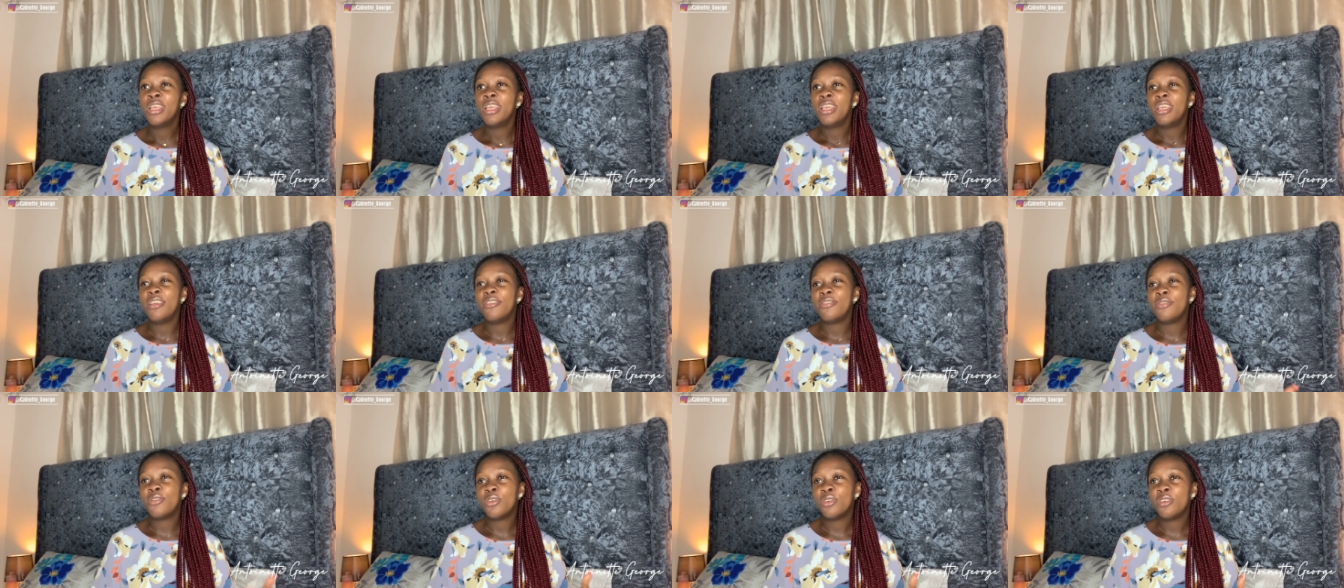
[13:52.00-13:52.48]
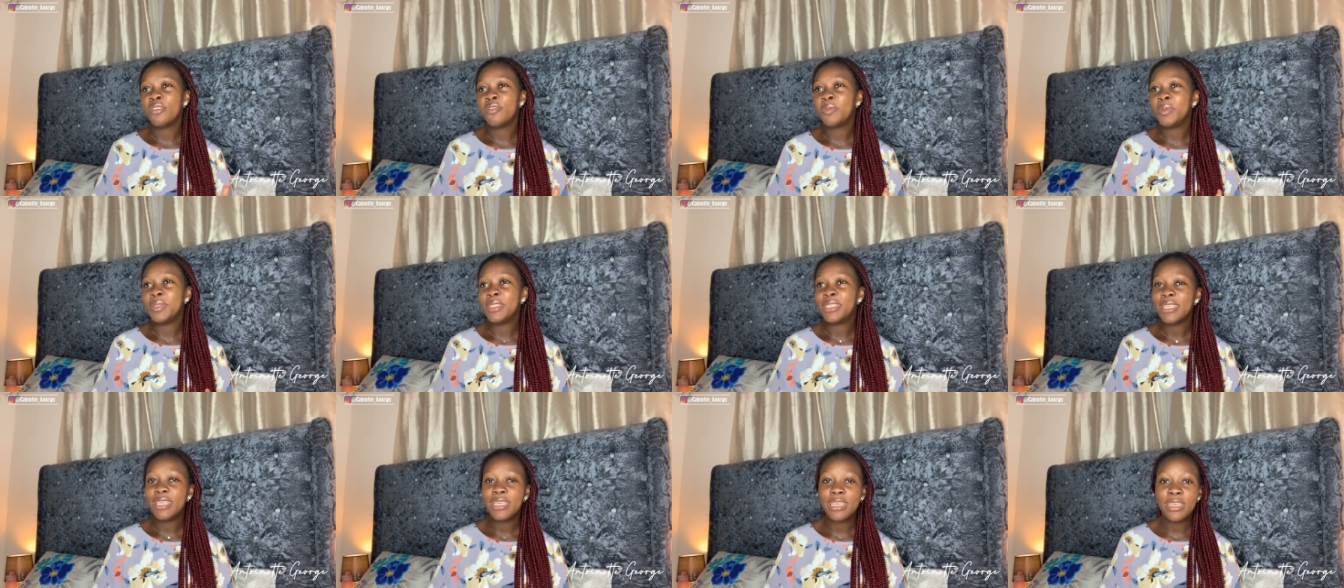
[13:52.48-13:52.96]
if you have
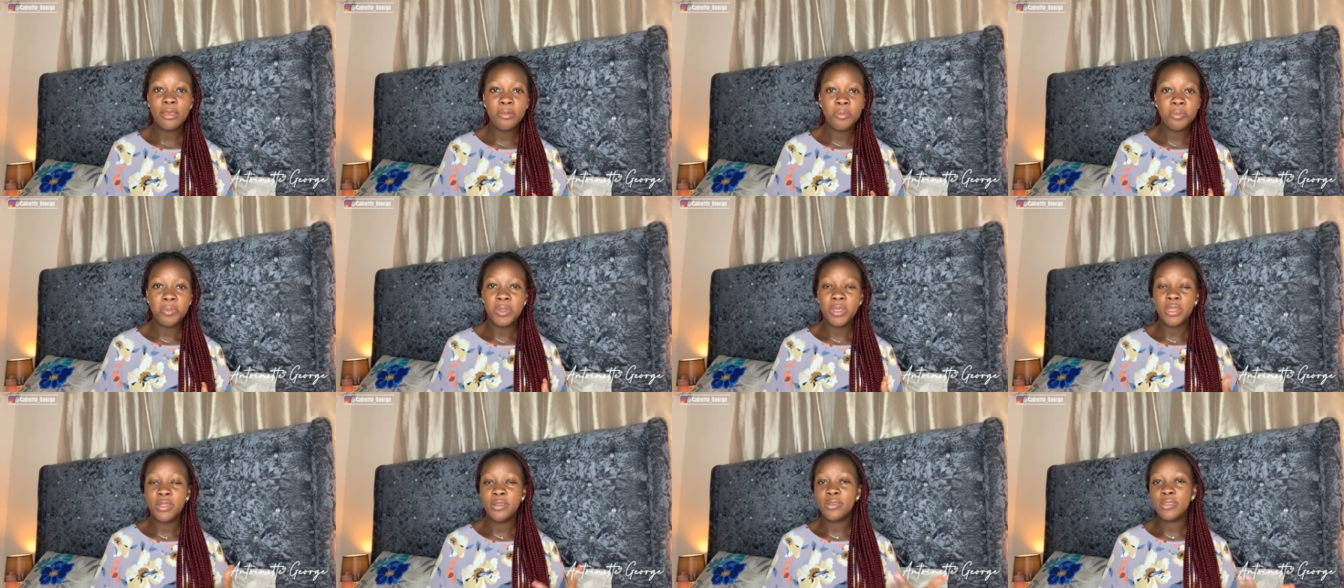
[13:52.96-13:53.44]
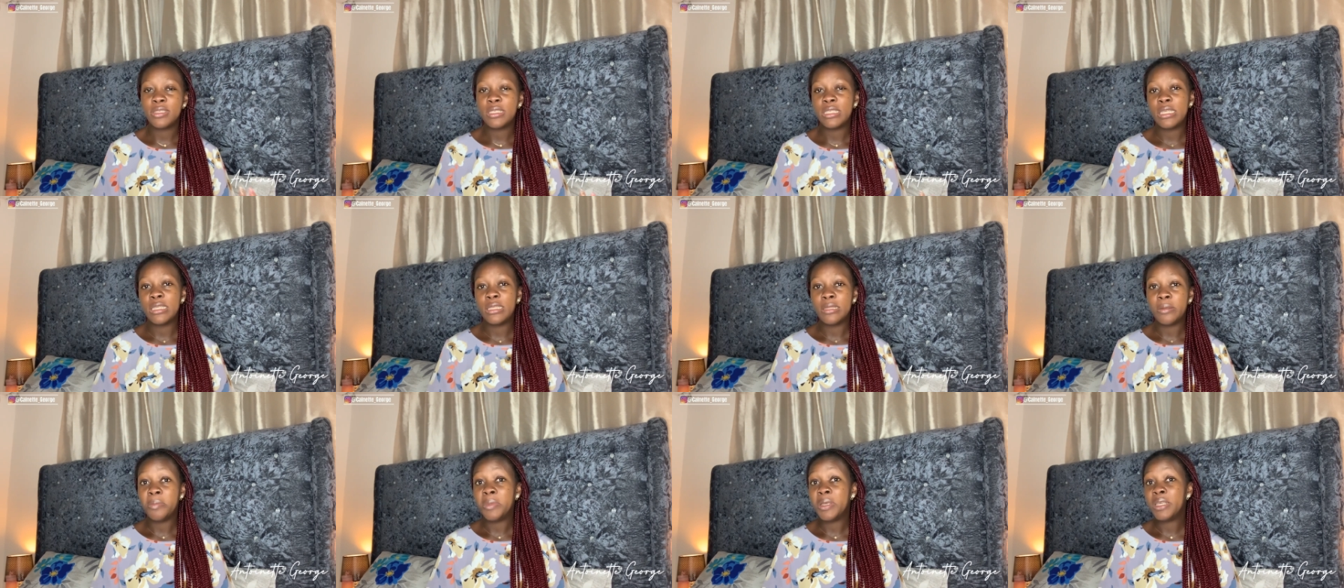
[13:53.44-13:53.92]
been taking pills then
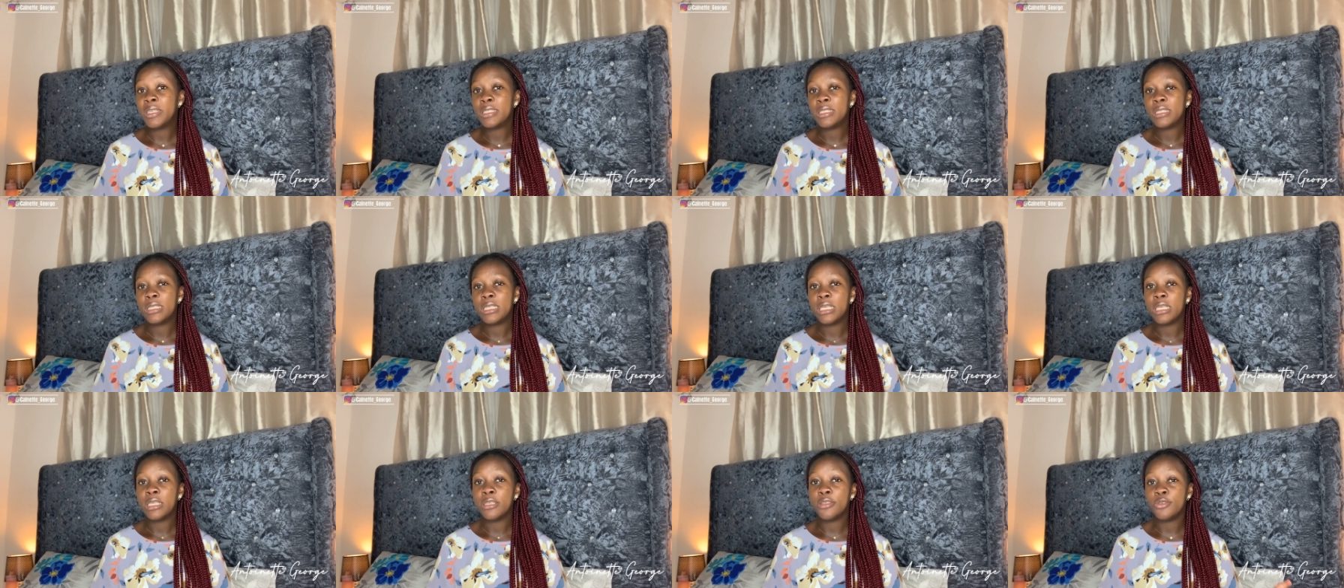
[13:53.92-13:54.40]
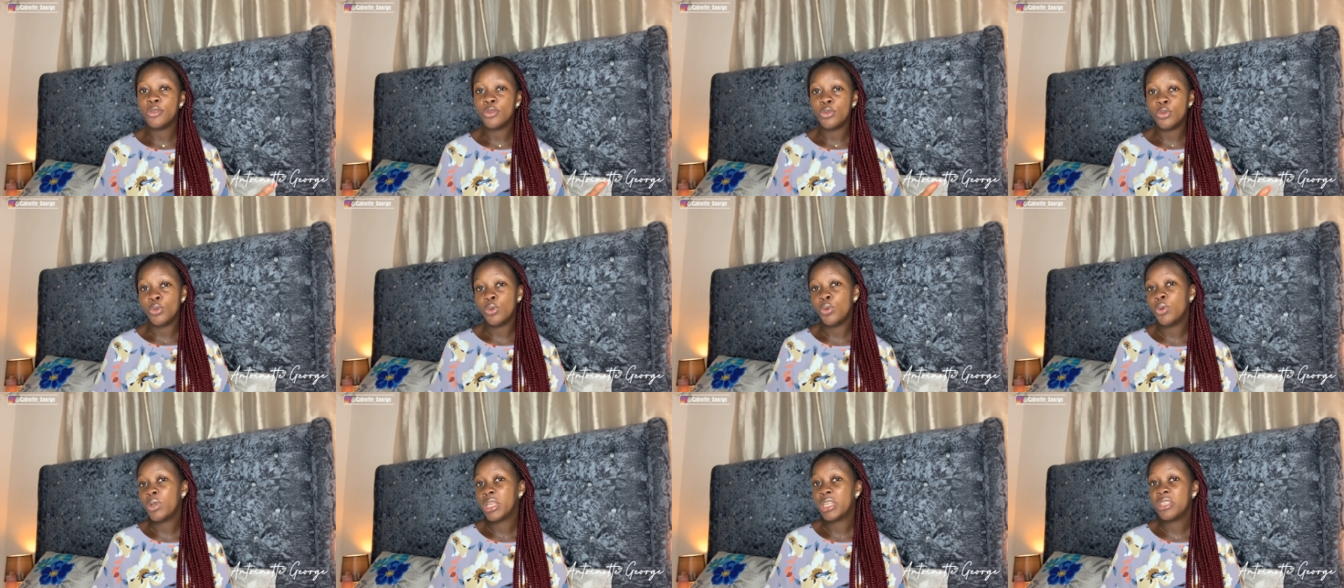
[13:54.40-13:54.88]
the best thing is to
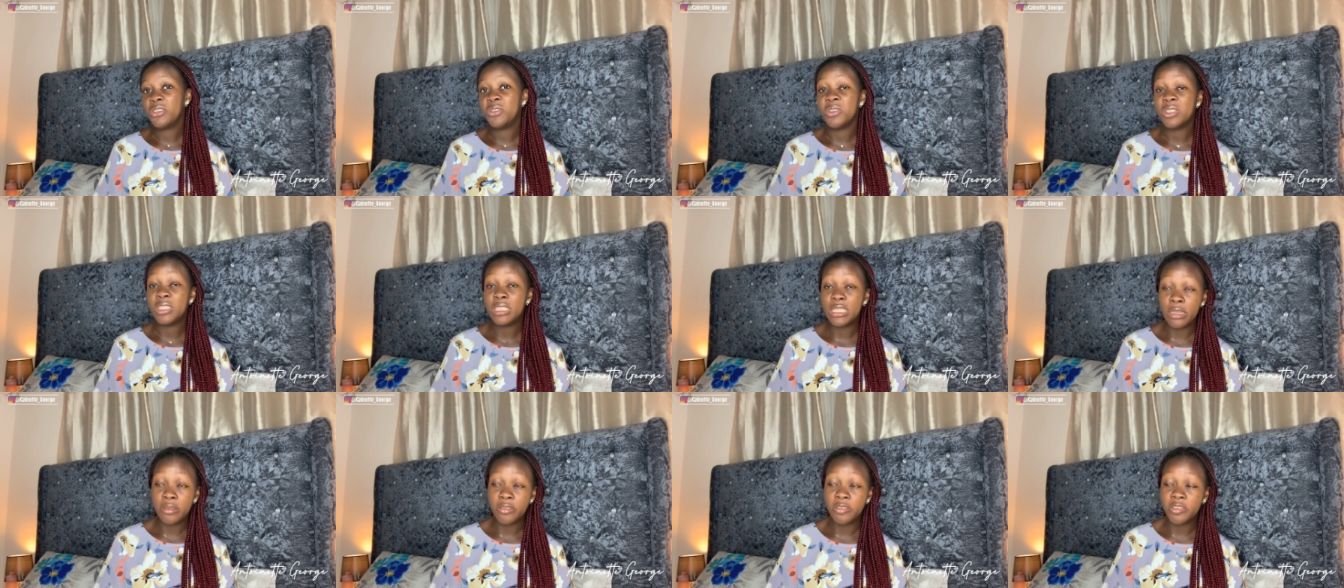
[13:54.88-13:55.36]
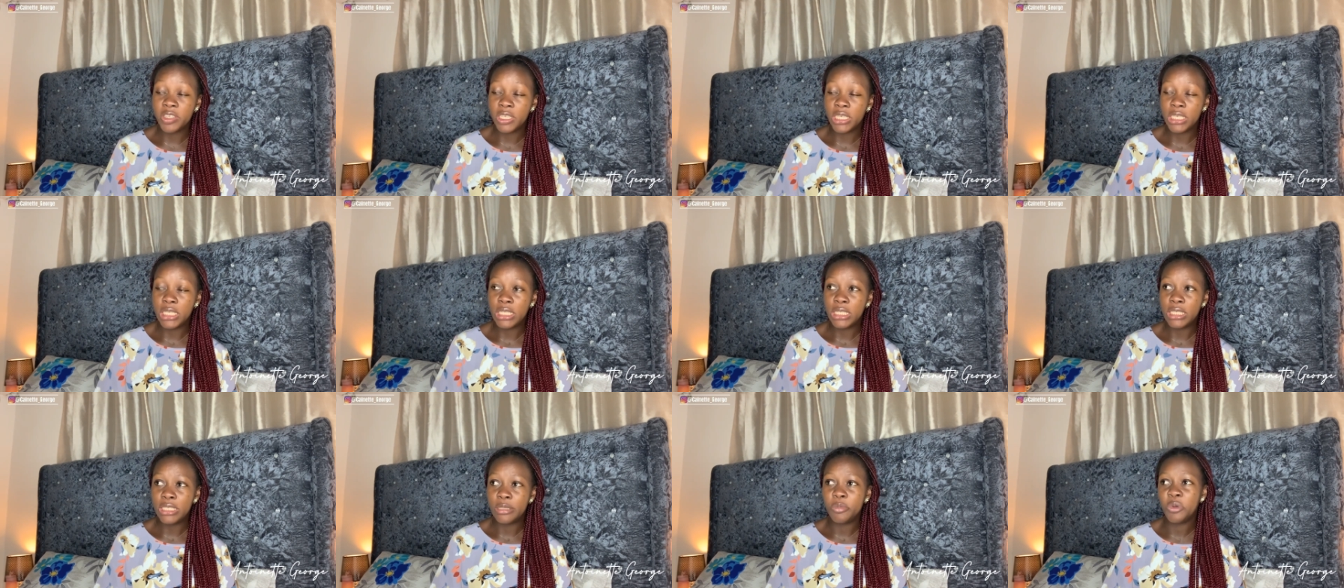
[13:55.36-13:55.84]
go get yourself
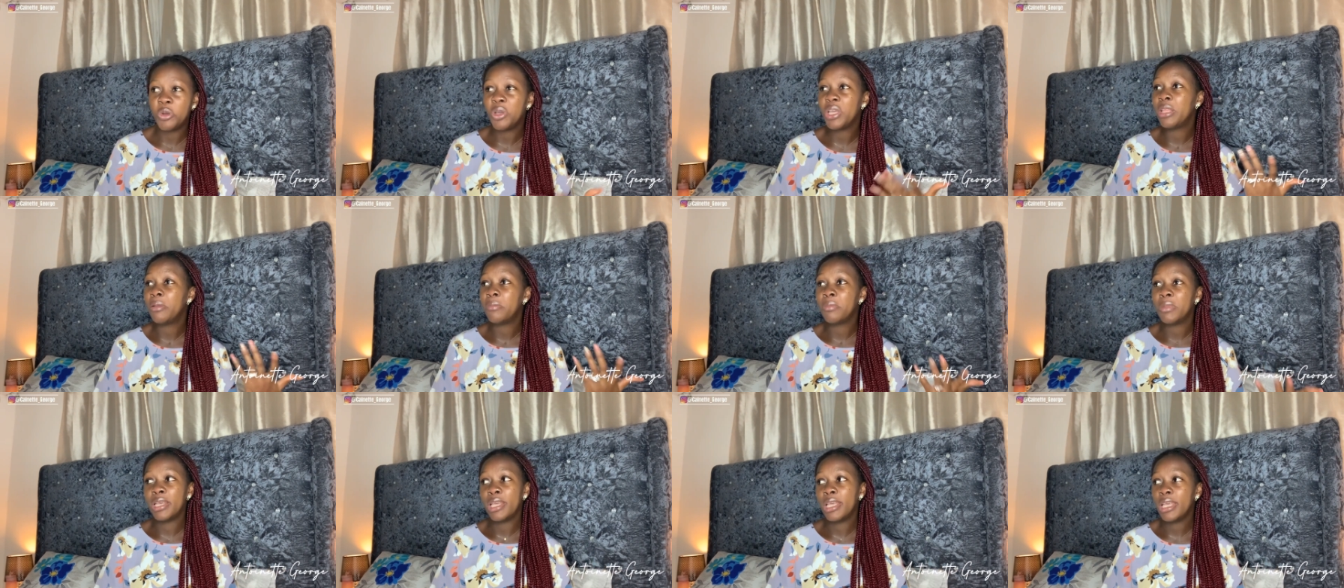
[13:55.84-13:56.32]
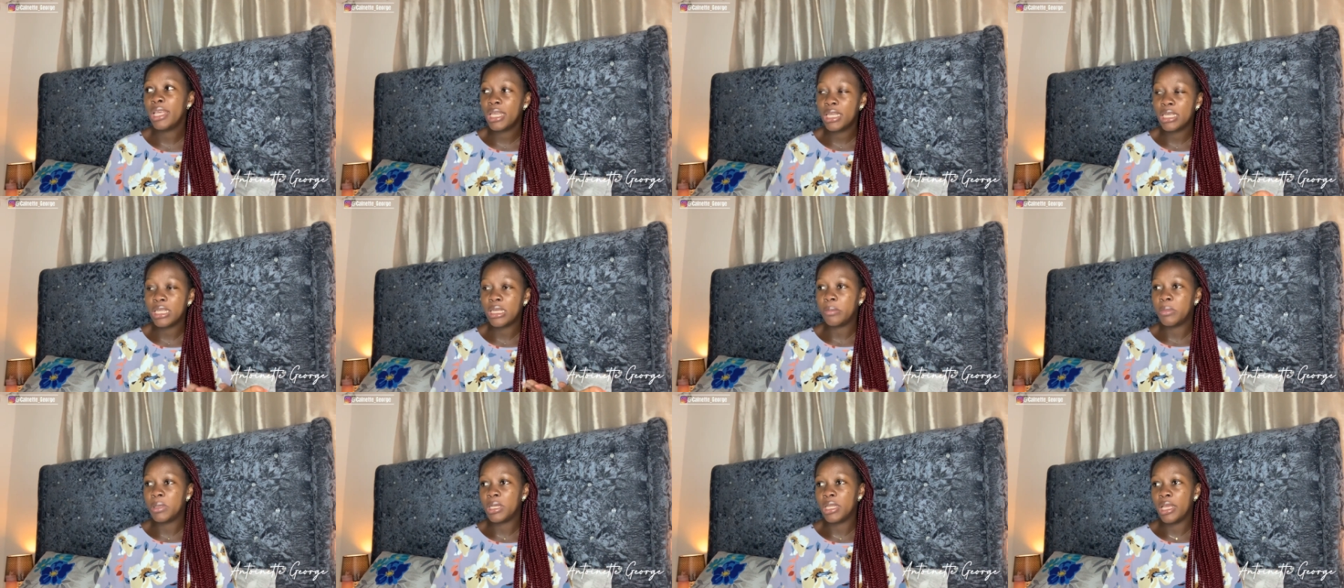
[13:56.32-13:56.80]
cleaned but in my head
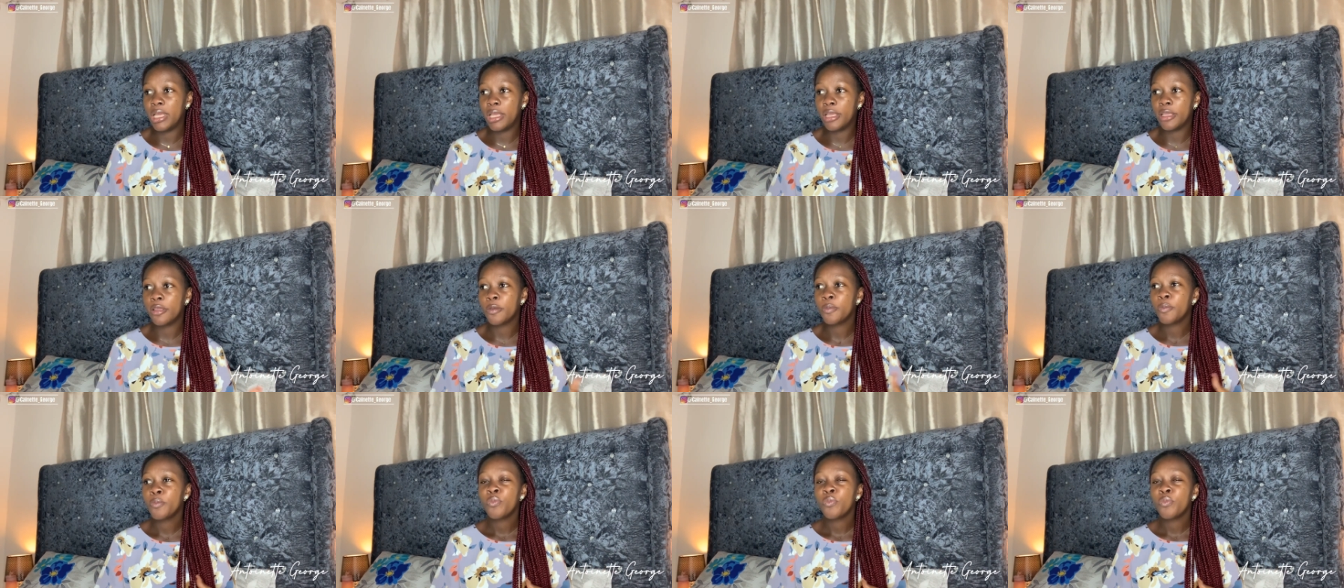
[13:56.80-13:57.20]
i'm like